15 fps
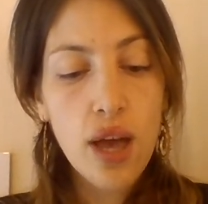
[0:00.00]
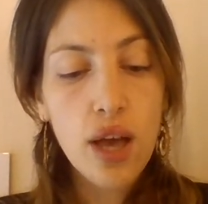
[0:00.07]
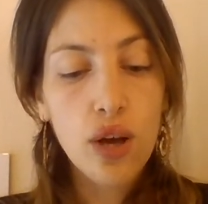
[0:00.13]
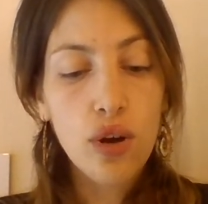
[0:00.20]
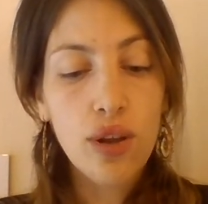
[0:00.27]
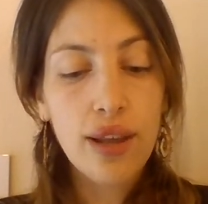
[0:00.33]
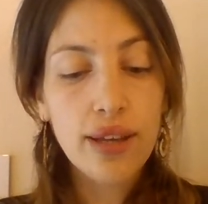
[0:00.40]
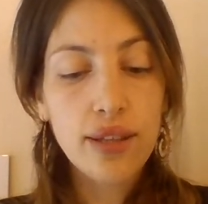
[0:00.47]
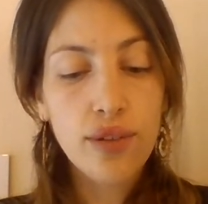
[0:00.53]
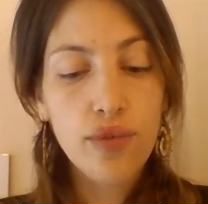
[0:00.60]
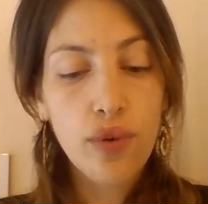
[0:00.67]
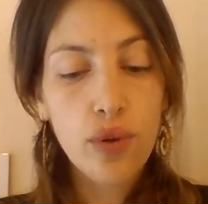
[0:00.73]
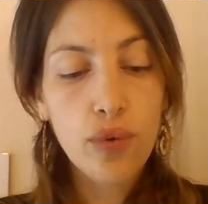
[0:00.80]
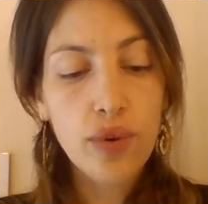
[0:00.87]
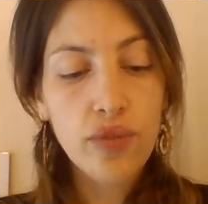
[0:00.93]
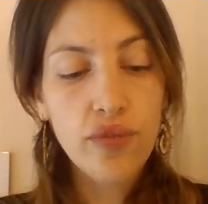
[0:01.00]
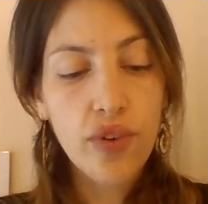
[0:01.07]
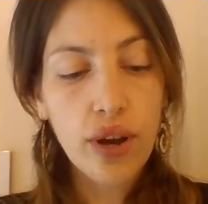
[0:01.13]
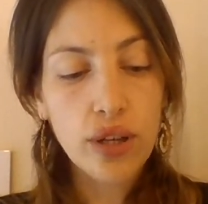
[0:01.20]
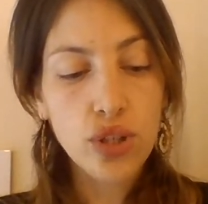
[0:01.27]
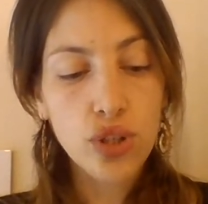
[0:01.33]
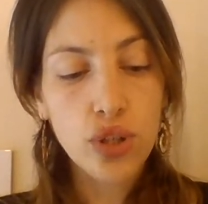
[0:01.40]
Collect the following
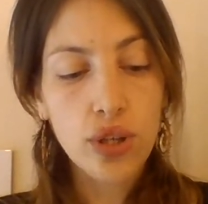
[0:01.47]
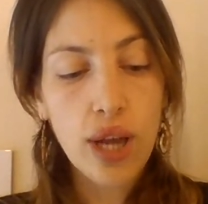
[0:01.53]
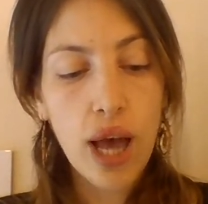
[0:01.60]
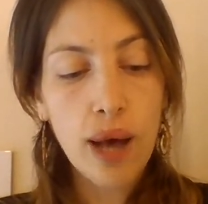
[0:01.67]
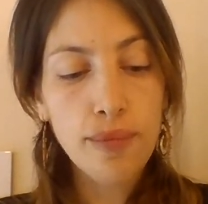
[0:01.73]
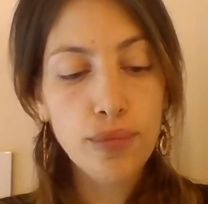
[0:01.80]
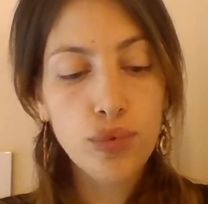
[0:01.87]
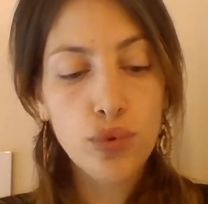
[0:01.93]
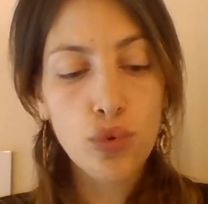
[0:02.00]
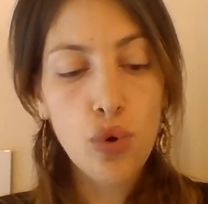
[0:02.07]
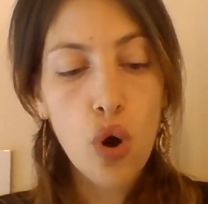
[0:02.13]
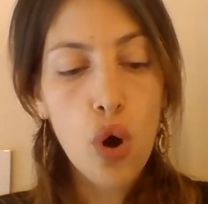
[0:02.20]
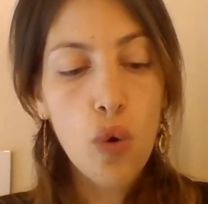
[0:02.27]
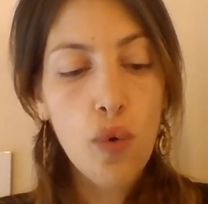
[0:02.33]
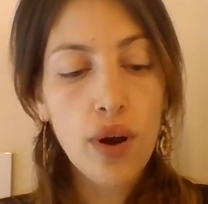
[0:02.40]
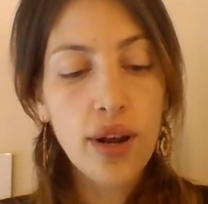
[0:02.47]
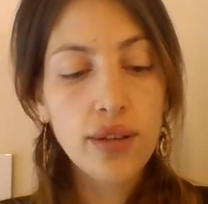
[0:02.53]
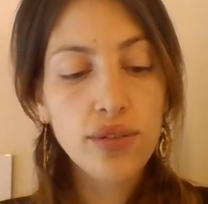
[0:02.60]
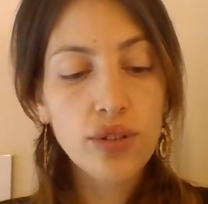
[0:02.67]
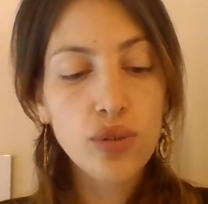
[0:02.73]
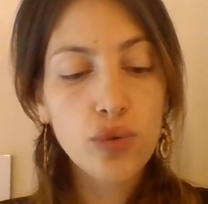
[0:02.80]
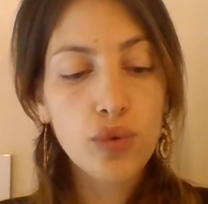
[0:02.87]
fraction: up to
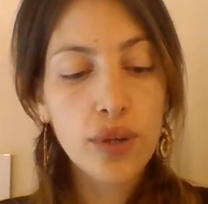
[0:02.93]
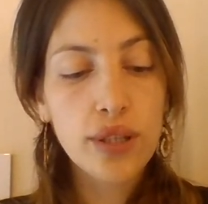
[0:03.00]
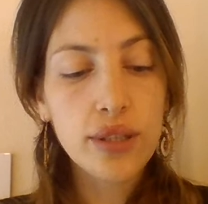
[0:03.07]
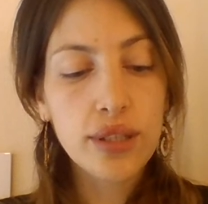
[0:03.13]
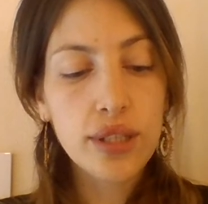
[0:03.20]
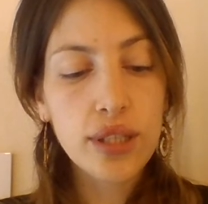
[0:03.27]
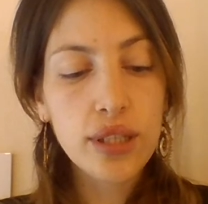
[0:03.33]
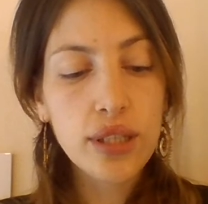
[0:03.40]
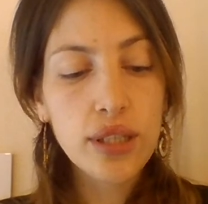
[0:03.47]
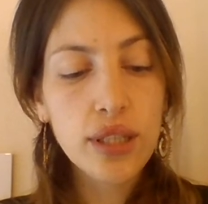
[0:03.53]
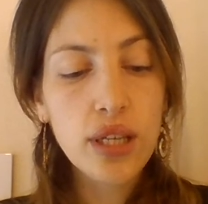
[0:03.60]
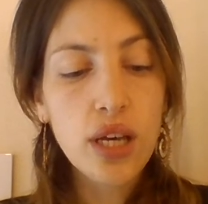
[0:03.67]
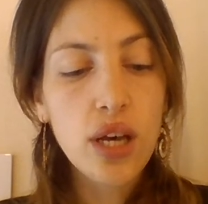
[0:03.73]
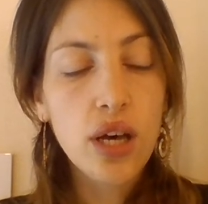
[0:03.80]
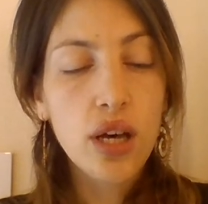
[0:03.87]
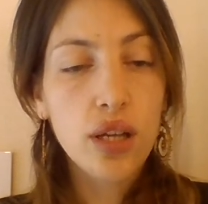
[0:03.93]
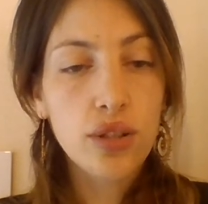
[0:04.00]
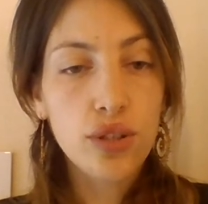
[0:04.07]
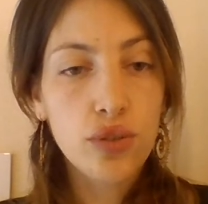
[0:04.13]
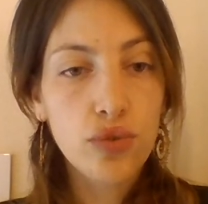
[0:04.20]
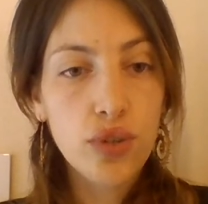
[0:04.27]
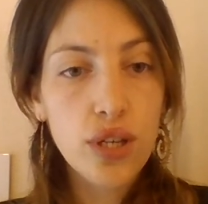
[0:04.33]
120
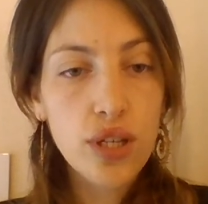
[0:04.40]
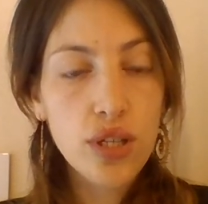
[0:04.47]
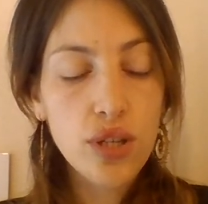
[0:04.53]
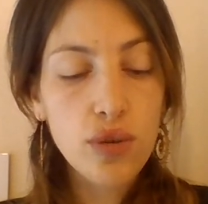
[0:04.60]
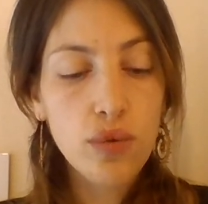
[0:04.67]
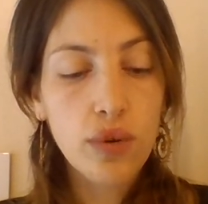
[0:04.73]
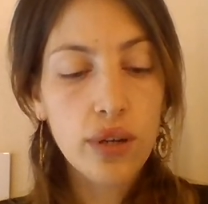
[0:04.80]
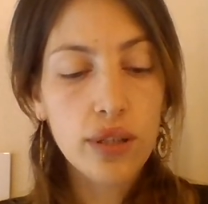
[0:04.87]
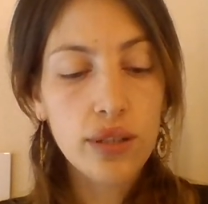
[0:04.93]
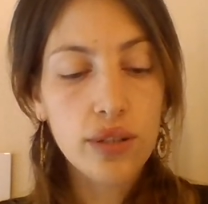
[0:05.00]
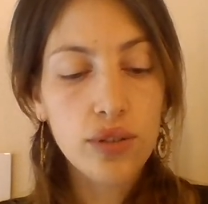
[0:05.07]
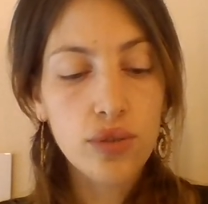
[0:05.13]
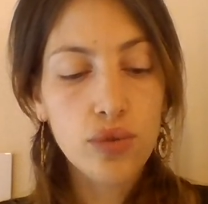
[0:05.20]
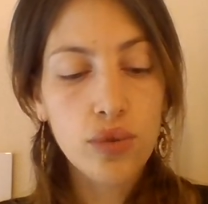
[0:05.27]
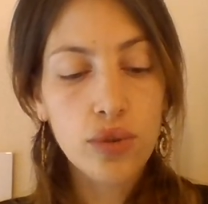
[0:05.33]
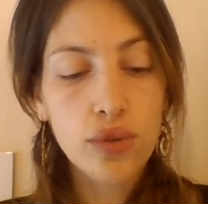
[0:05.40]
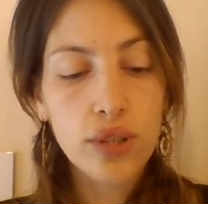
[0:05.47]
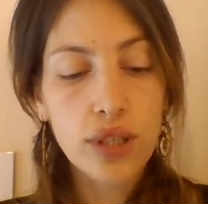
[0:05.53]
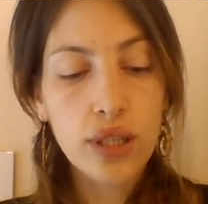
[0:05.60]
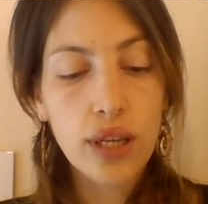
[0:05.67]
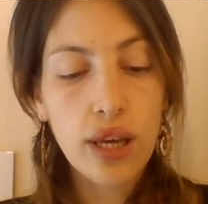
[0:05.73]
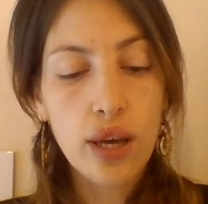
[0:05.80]
degrees,
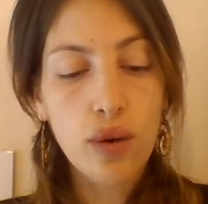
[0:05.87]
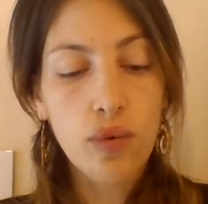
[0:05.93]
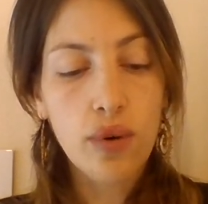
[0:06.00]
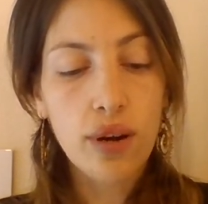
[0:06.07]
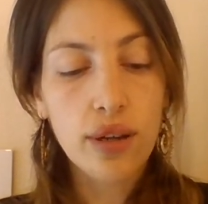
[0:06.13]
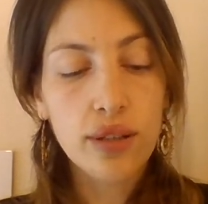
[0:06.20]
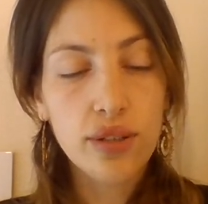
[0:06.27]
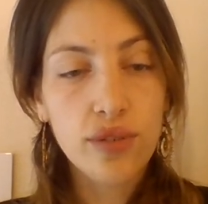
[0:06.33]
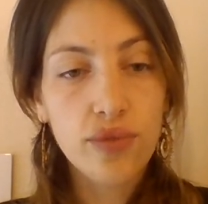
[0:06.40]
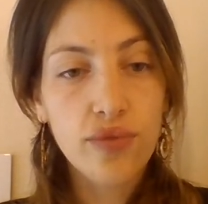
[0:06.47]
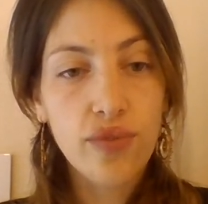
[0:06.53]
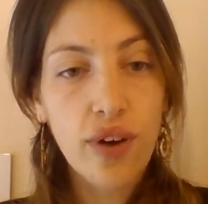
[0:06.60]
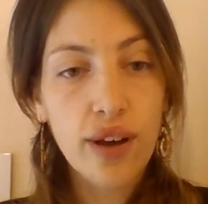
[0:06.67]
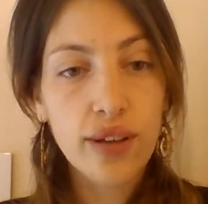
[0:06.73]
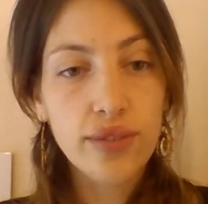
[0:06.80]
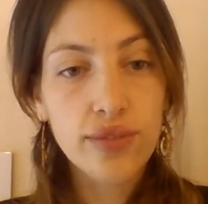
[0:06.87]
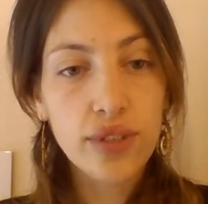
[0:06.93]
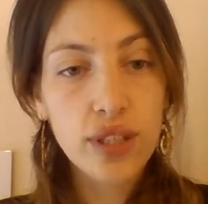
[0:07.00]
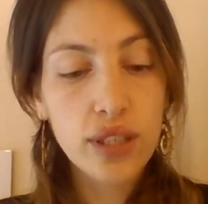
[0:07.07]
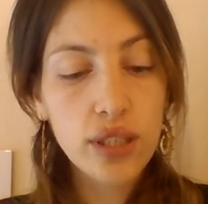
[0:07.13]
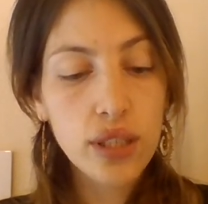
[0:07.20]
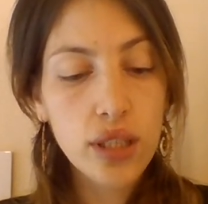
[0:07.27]
120 and
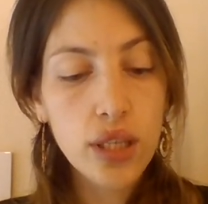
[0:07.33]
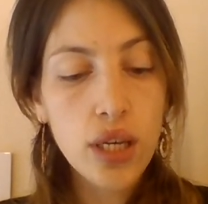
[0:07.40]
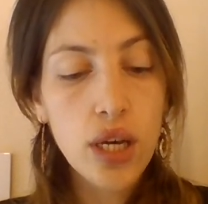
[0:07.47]
115,